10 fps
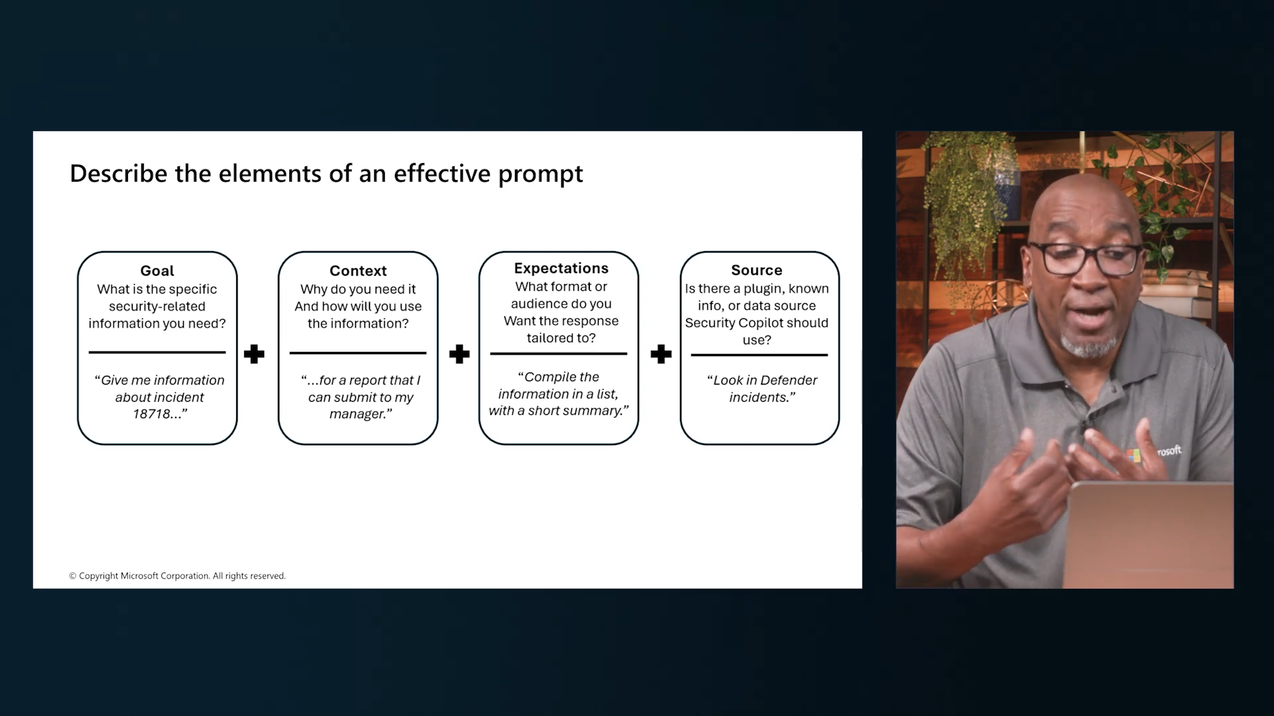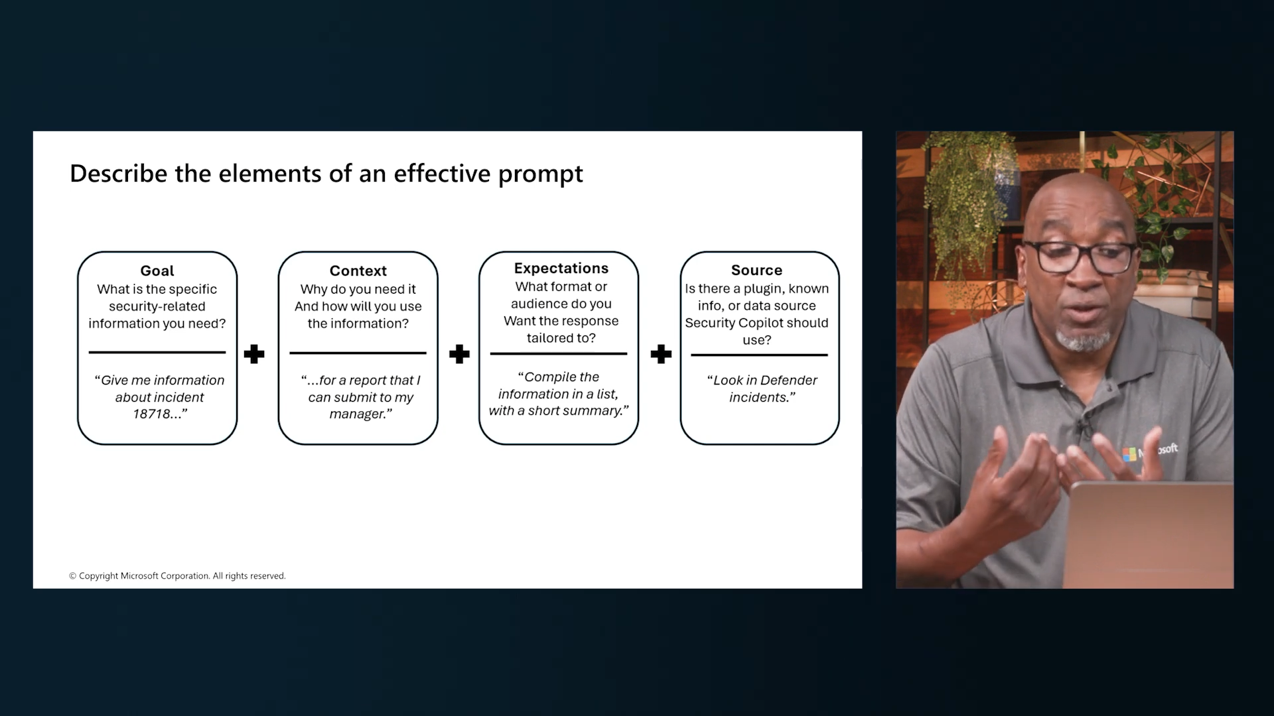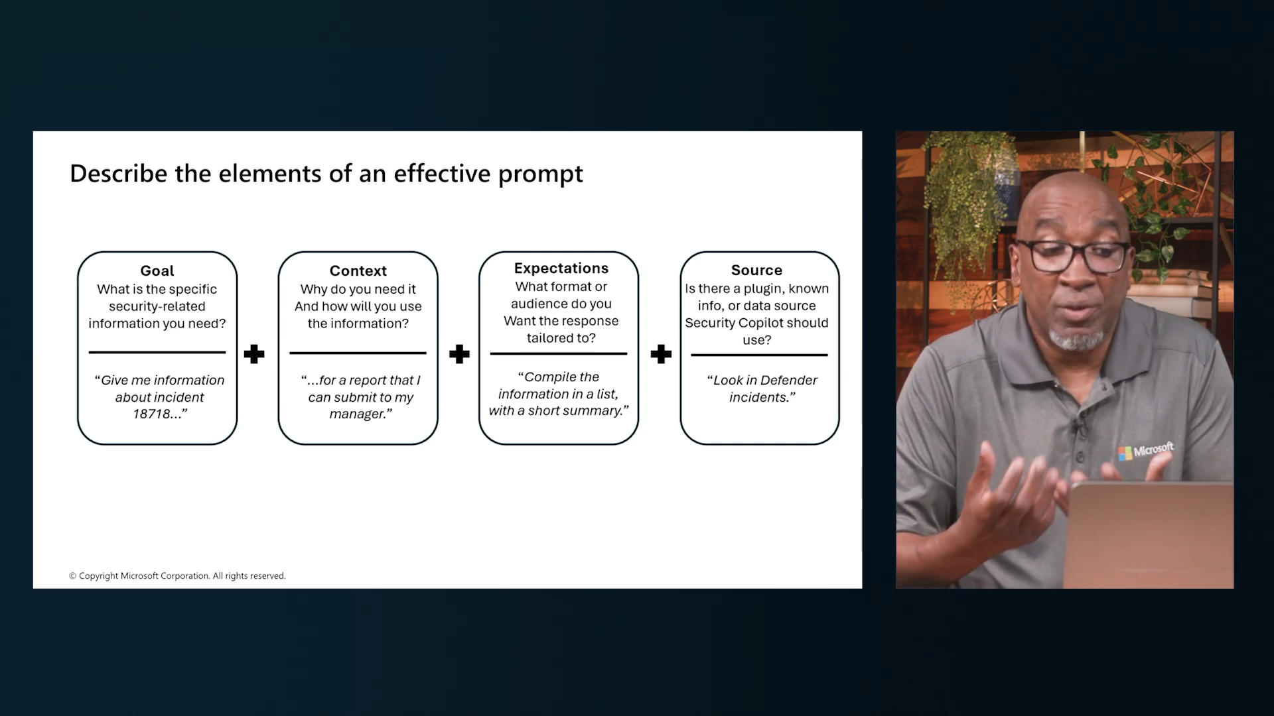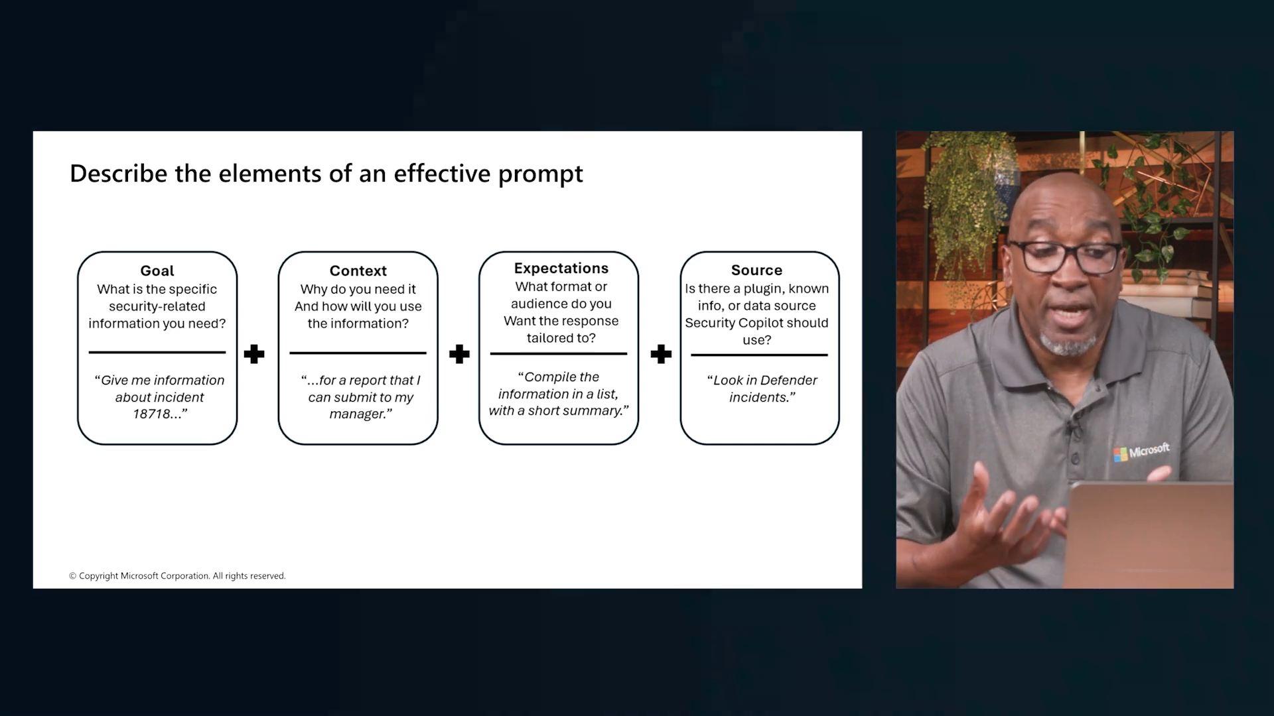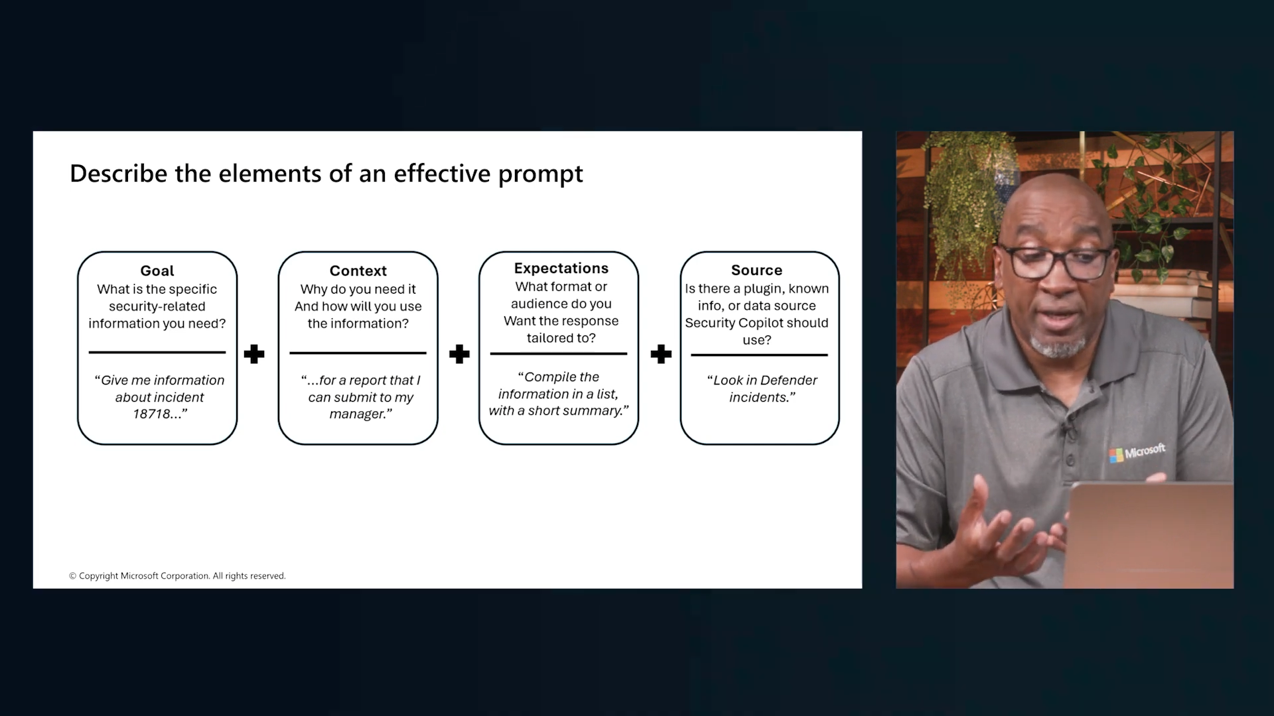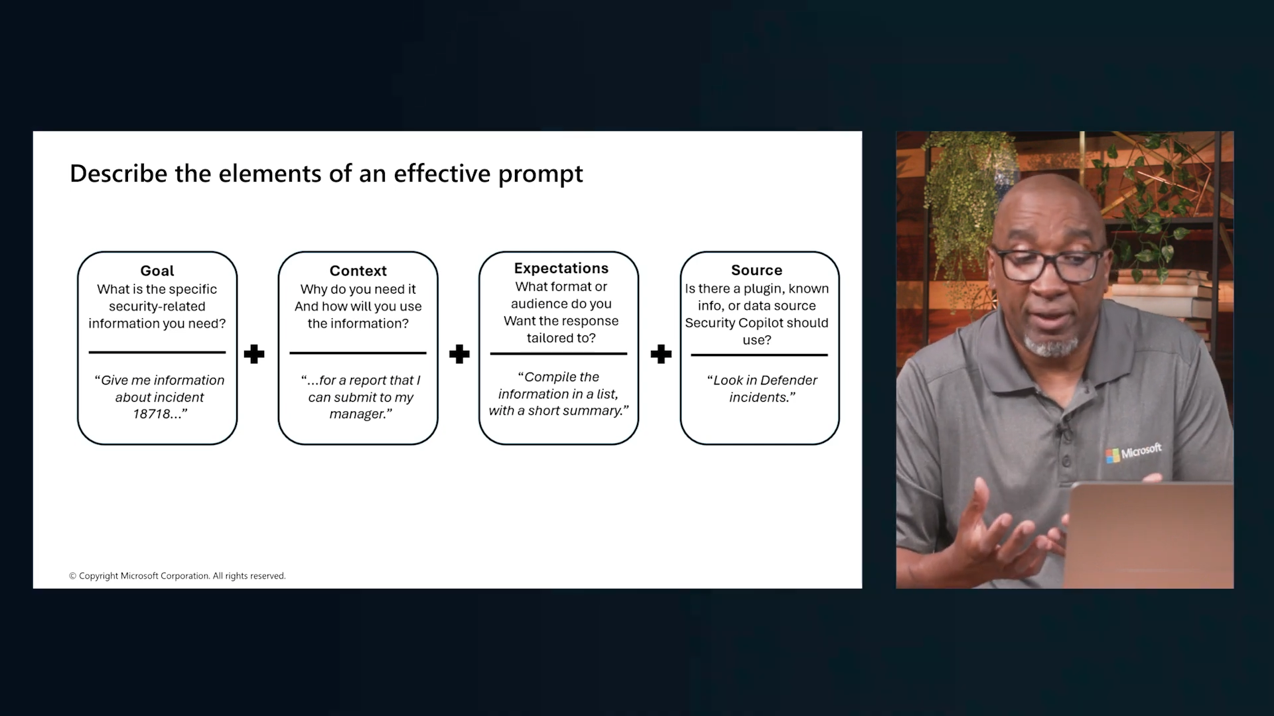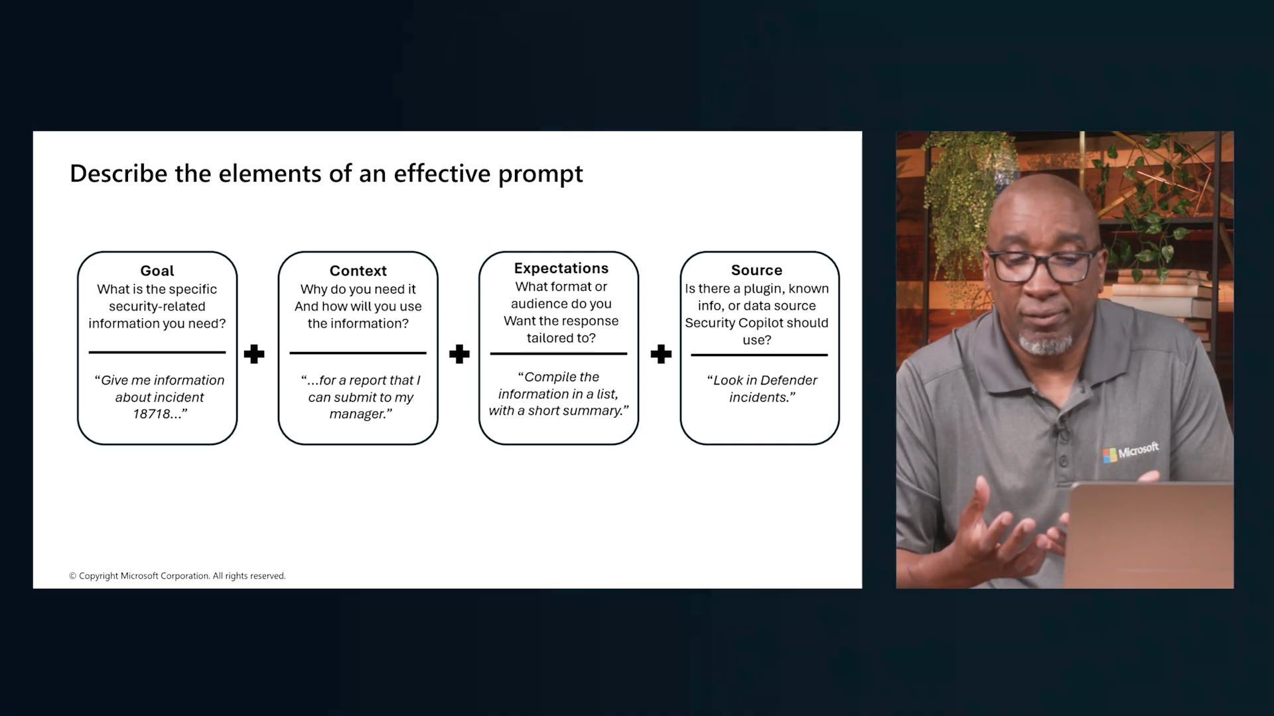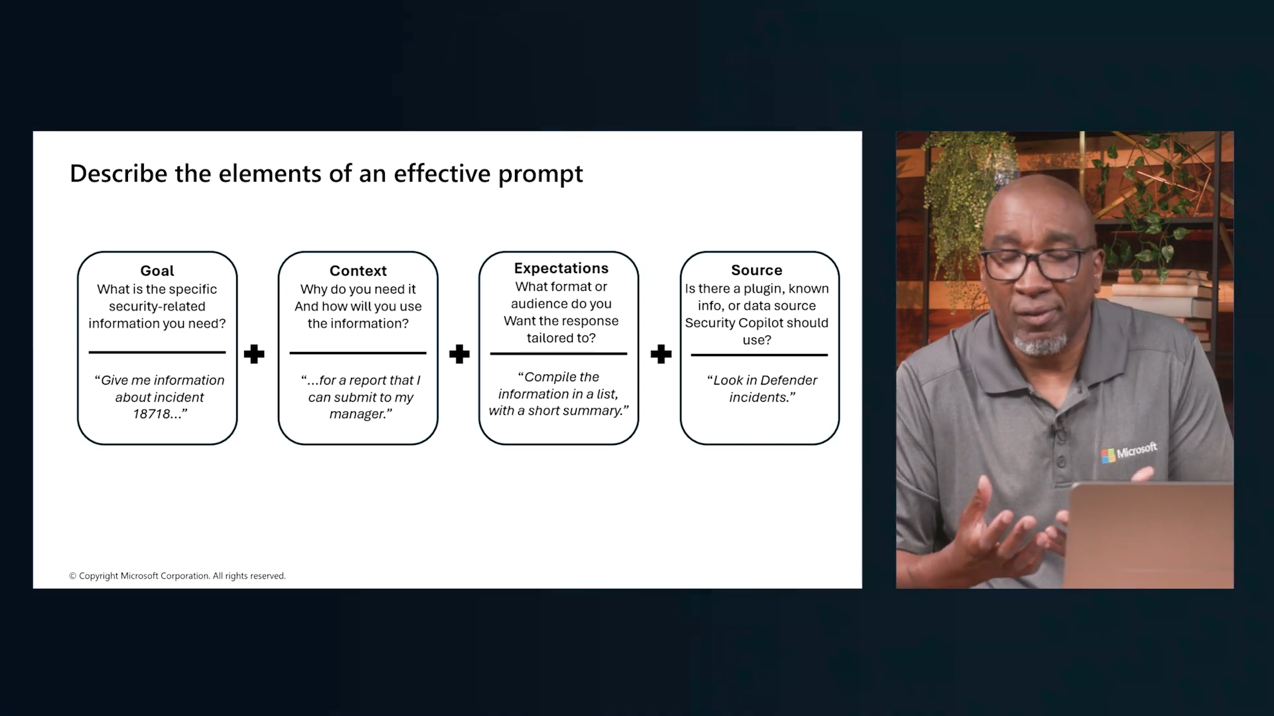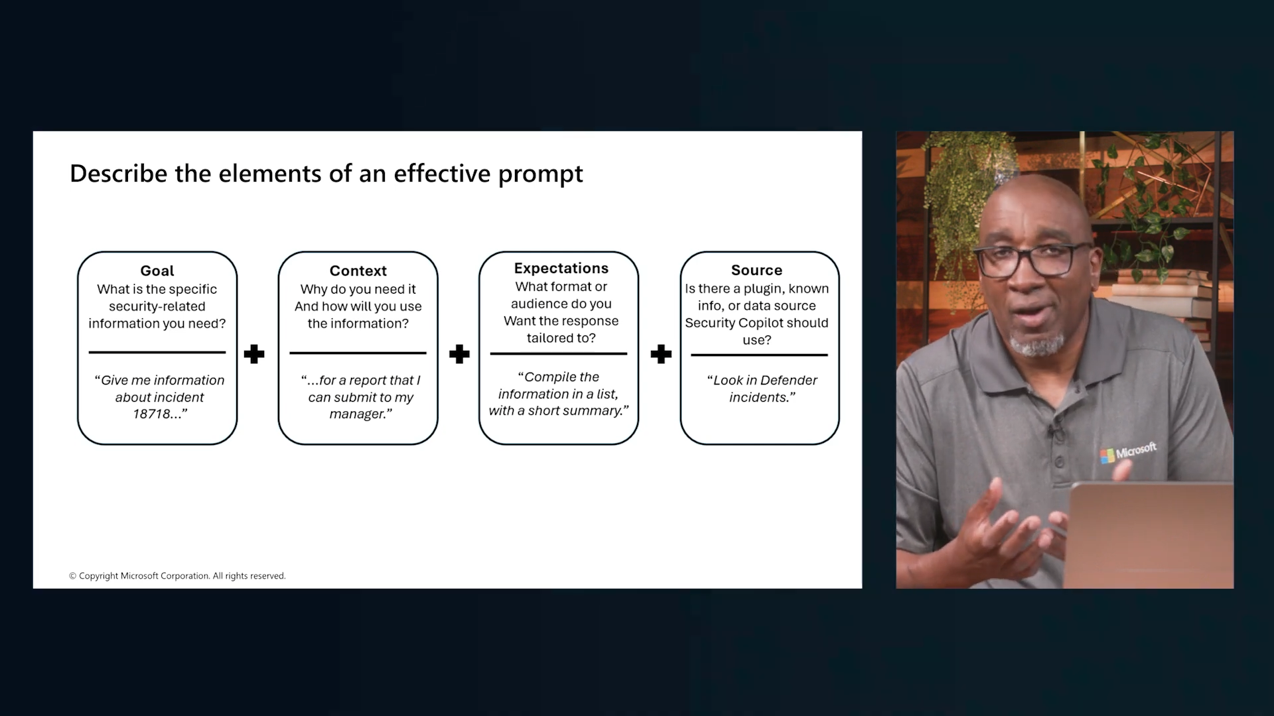you need it.